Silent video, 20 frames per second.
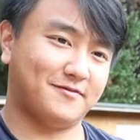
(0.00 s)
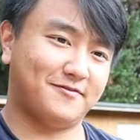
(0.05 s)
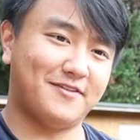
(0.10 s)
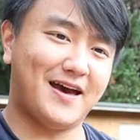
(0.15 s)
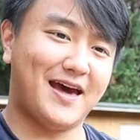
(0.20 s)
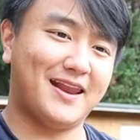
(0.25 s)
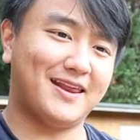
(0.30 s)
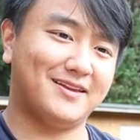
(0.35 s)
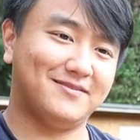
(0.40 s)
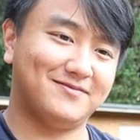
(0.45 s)

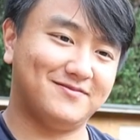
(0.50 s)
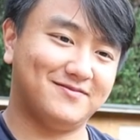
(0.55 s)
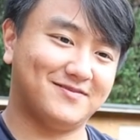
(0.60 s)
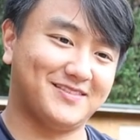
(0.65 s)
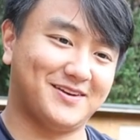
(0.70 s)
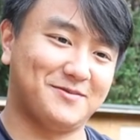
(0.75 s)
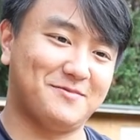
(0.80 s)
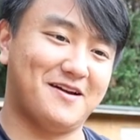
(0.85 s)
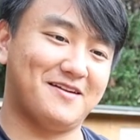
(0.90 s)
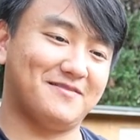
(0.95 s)
Fatty,
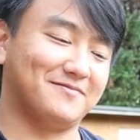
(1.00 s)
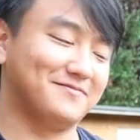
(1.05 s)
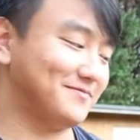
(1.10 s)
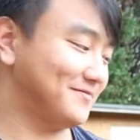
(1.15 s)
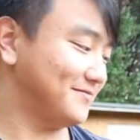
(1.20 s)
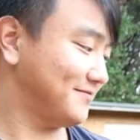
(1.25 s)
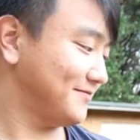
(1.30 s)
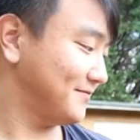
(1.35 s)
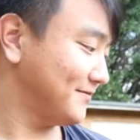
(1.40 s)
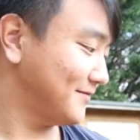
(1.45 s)
come here.
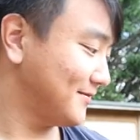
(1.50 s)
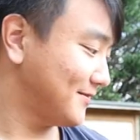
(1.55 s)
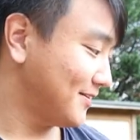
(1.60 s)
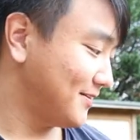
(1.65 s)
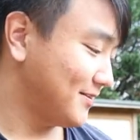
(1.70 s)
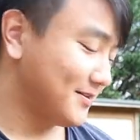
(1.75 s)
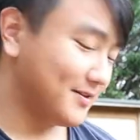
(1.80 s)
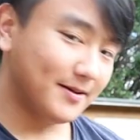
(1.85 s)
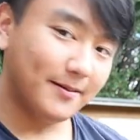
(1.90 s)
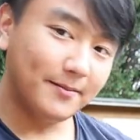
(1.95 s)

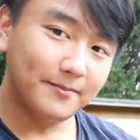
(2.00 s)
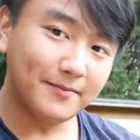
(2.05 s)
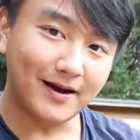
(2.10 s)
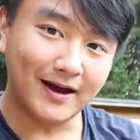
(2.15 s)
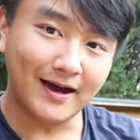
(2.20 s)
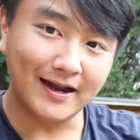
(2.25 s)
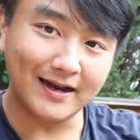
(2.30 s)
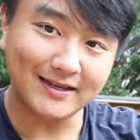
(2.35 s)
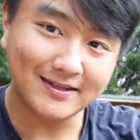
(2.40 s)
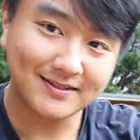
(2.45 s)
Come
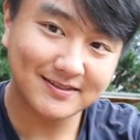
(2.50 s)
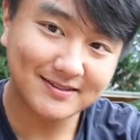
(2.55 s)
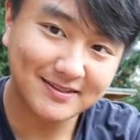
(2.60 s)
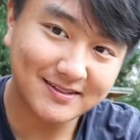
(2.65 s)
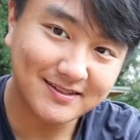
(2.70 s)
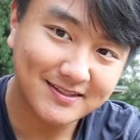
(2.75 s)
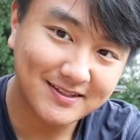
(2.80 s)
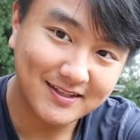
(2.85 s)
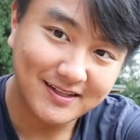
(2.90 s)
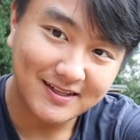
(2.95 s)
on, honey.
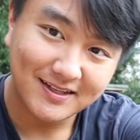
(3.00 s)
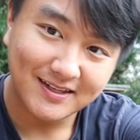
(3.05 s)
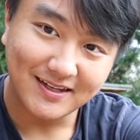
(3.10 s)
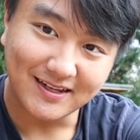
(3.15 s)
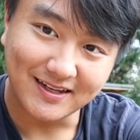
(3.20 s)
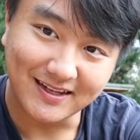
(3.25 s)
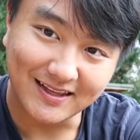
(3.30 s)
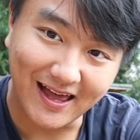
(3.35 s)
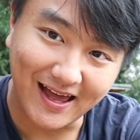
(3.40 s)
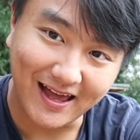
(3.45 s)

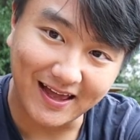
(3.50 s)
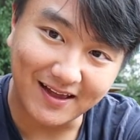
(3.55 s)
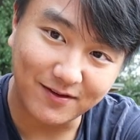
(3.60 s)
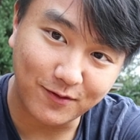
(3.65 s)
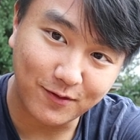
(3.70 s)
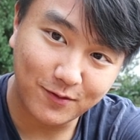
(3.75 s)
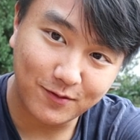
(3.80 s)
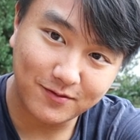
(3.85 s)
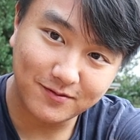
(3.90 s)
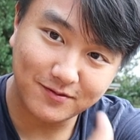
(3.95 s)
Look at that.
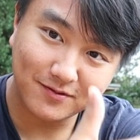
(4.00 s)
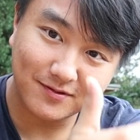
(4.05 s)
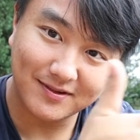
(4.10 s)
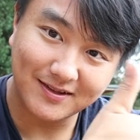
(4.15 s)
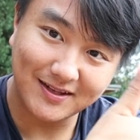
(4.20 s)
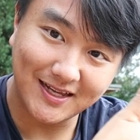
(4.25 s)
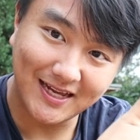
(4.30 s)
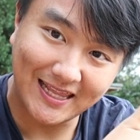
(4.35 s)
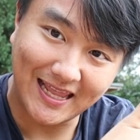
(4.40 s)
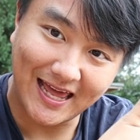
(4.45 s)

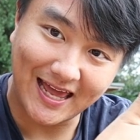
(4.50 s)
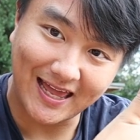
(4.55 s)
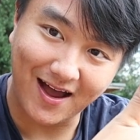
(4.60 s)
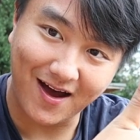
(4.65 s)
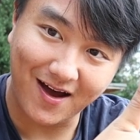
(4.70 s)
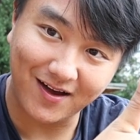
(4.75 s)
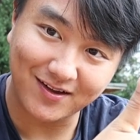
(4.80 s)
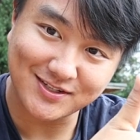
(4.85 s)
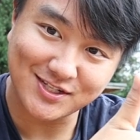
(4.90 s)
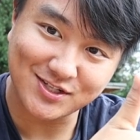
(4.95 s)
Look at that,
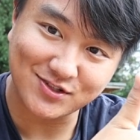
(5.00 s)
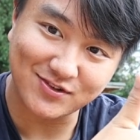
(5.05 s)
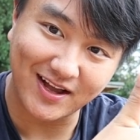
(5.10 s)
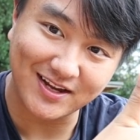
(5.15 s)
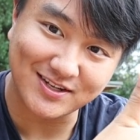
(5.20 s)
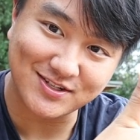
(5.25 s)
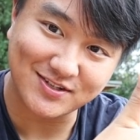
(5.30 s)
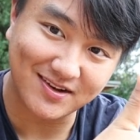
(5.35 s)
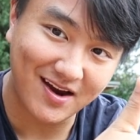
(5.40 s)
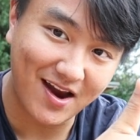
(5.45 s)
y'all.
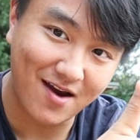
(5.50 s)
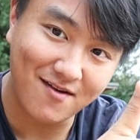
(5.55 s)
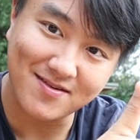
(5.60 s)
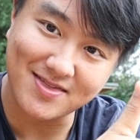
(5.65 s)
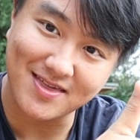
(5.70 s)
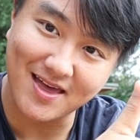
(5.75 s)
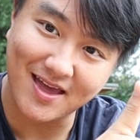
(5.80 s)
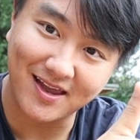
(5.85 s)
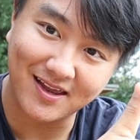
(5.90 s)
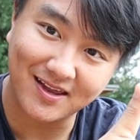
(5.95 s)
Structure,
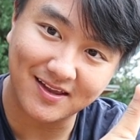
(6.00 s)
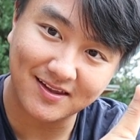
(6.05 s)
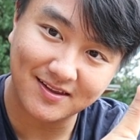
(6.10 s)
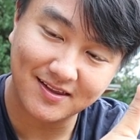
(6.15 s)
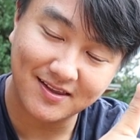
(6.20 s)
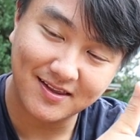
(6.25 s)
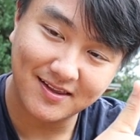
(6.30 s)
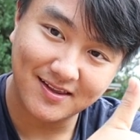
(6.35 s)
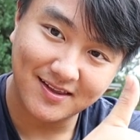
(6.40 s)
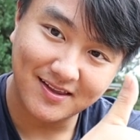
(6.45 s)
everything.
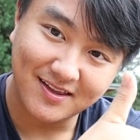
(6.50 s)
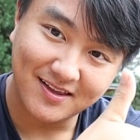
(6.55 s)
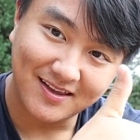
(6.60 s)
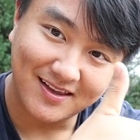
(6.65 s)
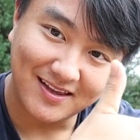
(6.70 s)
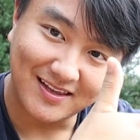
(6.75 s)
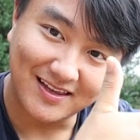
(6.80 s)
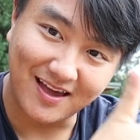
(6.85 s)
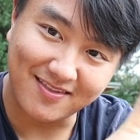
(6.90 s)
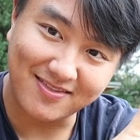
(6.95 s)

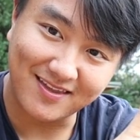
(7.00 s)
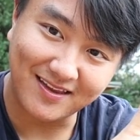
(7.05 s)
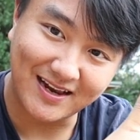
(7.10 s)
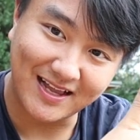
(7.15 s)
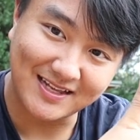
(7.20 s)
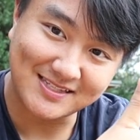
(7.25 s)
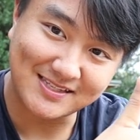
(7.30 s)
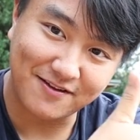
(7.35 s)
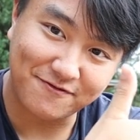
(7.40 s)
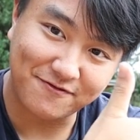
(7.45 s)
Y'all think
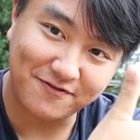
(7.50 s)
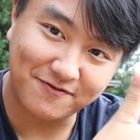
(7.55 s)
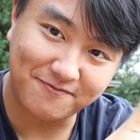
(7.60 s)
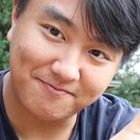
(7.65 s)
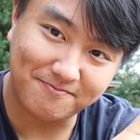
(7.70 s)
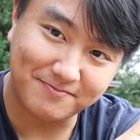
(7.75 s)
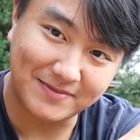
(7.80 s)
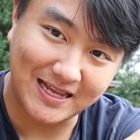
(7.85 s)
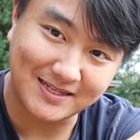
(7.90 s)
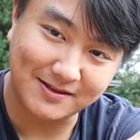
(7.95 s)
that's a
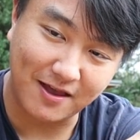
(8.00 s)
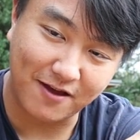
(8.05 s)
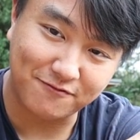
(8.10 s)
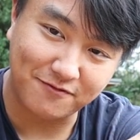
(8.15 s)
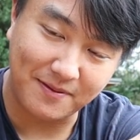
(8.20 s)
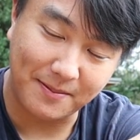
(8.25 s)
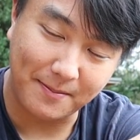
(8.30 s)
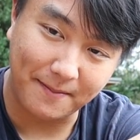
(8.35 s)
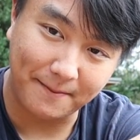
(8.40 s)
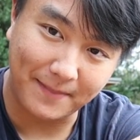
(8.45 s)

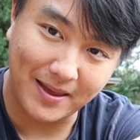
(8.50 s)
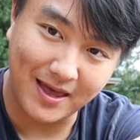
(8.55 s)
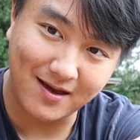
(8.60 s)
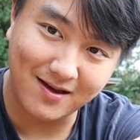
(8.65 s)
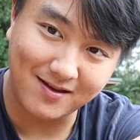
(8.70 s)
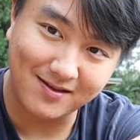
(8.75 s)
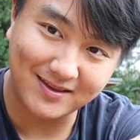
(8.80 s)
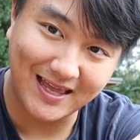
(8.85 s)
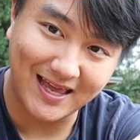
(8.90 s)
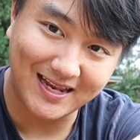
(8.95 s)

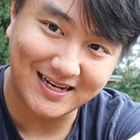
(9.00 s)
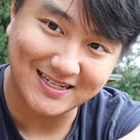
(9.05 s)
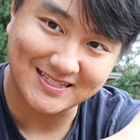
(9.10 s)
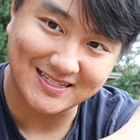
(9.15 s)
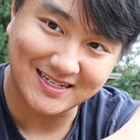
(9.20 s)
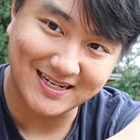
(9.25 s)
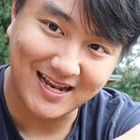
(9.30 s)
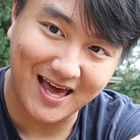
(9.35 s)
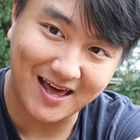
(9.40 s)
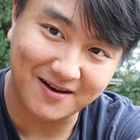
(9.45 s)
male? That
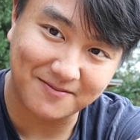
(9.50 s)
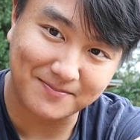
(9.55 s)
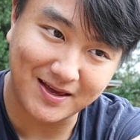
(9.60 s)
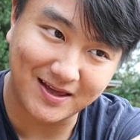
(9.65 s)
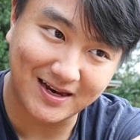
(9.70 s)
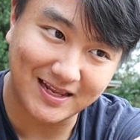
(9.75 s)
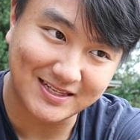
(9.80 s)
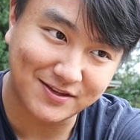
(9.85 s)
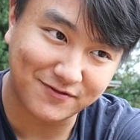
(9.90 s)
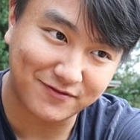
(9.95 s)
is not a
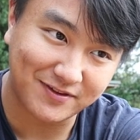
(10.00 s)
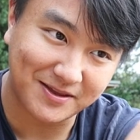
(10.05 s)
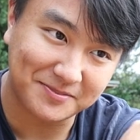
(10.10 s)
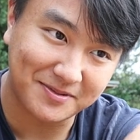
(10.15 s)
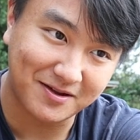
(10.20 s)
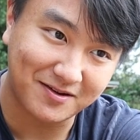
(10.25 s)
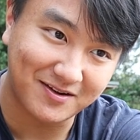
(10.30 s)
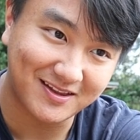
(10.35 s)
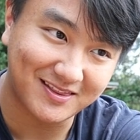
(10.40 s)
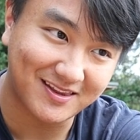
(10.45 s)
male. That's a
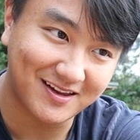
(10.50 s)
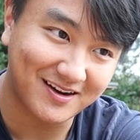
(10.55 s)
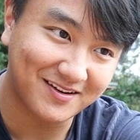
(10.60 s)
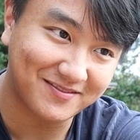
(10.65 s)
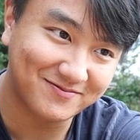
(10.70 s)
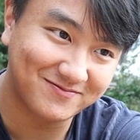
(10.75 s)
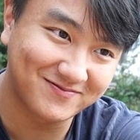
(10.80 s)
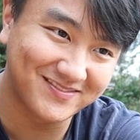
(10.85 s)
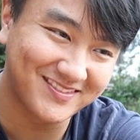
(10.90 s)
female right there.